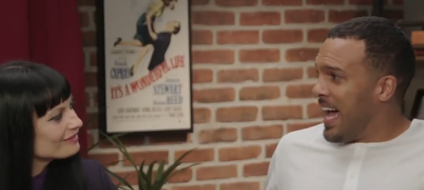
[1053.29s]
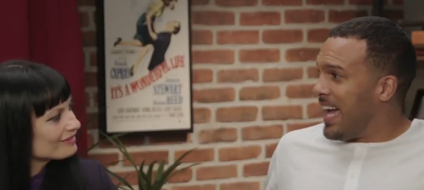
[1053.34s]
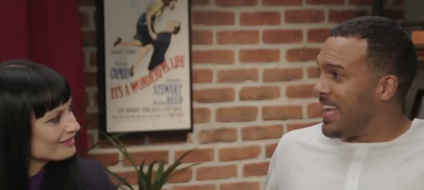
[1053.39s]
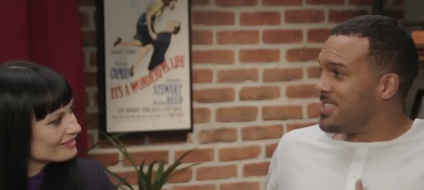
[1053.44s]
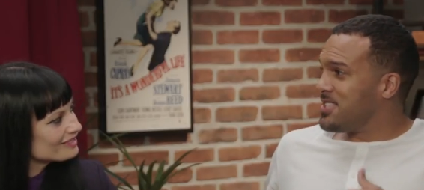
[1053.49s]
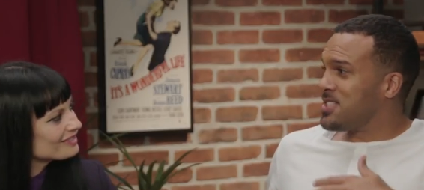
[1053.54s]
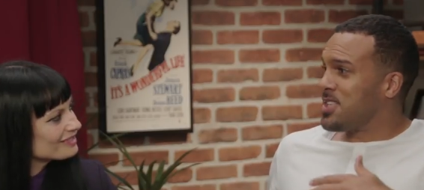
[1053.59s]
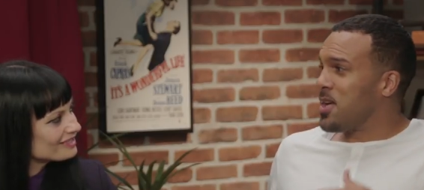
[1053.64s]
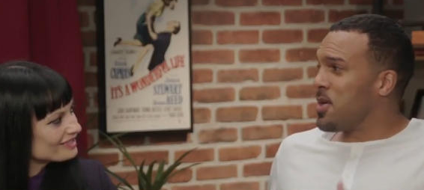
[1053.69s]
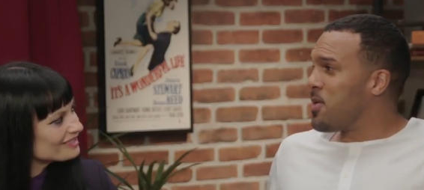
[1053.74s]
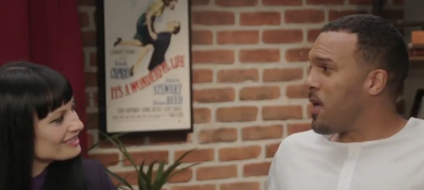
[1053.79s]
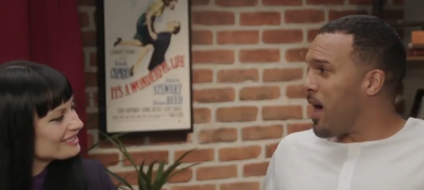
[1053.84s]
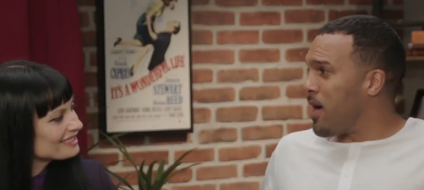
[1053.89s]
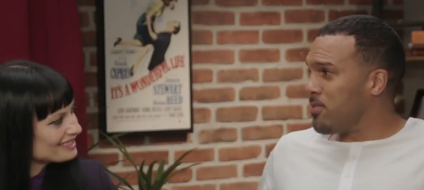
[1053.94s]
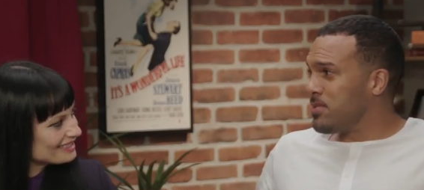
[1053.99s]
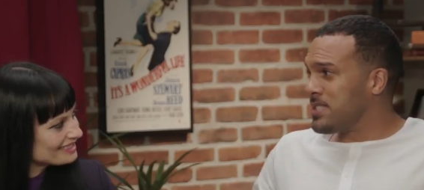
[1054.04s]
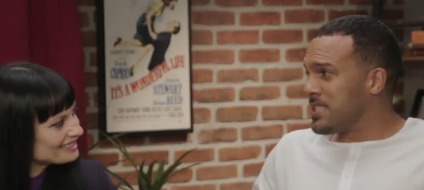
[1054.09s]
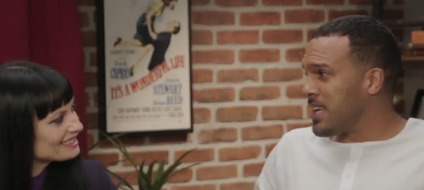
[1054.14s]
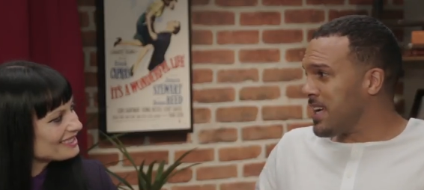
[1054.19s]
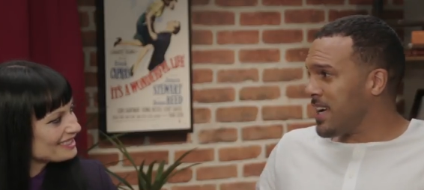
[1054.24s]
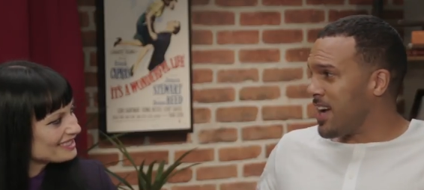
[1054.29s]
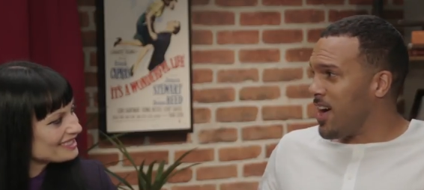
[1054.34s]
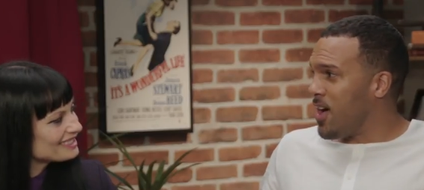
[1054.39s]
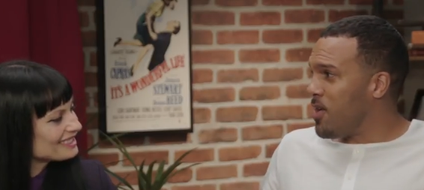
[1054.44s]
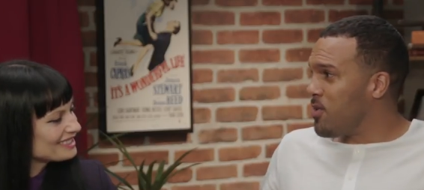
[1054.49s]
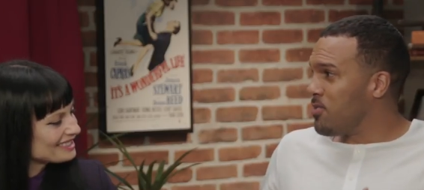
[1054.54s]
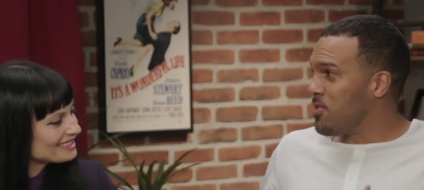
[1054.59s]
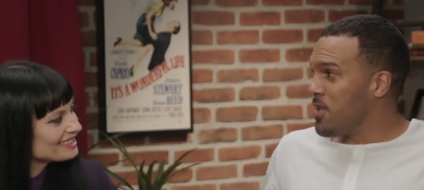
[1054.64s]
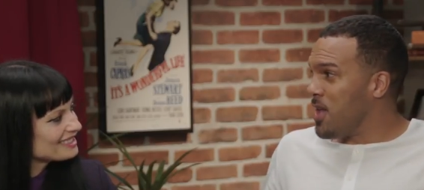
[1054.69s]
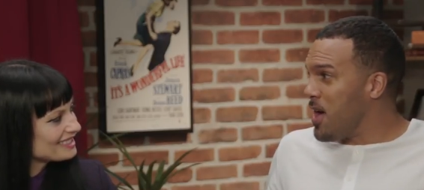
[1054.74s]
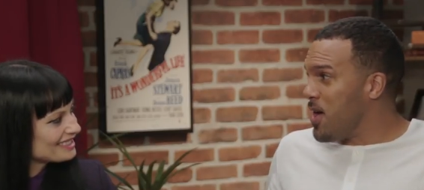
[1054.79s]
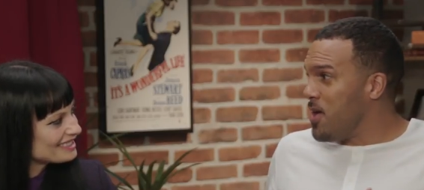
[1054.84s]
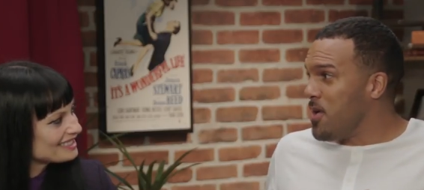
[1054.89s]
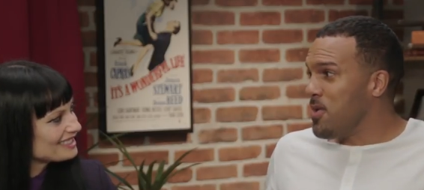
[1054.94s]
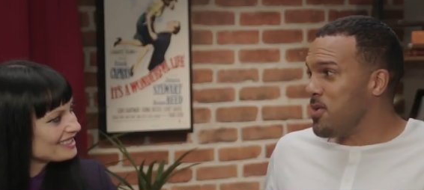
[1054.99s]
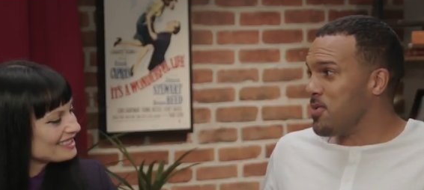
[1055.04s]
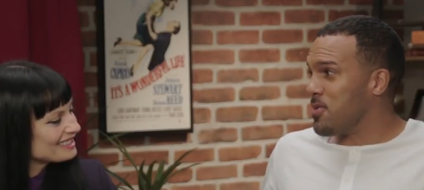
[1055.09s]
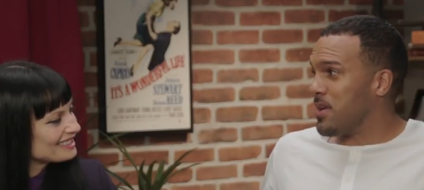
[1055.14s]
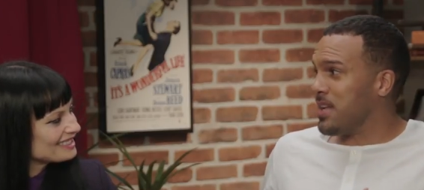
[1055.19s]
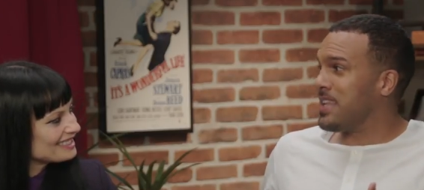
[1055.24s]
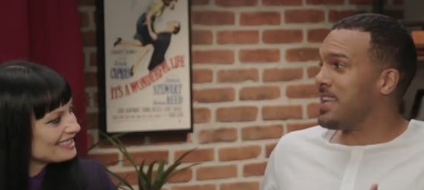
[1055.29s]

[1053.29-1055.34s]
Speaker 1: And so I was like, oh no.